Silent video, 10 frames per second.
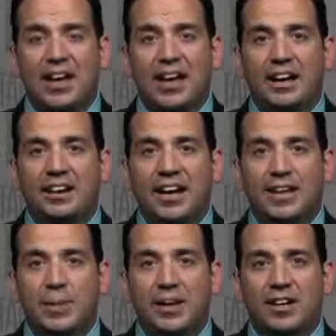
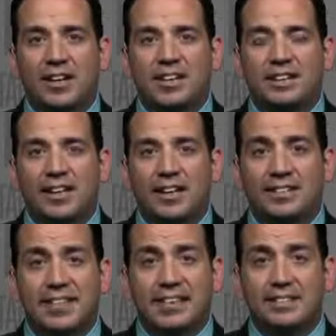Latin America
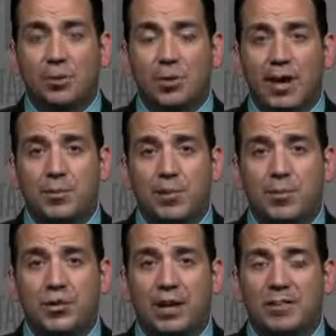has had some
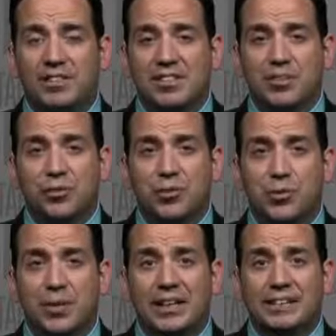problems. Obviously, these are
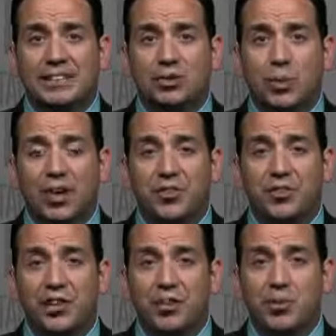two places where
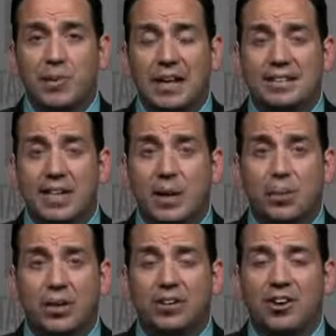Citigroup has a
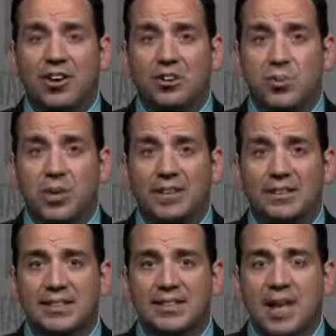pretty large
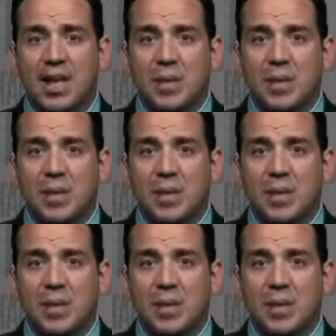presence.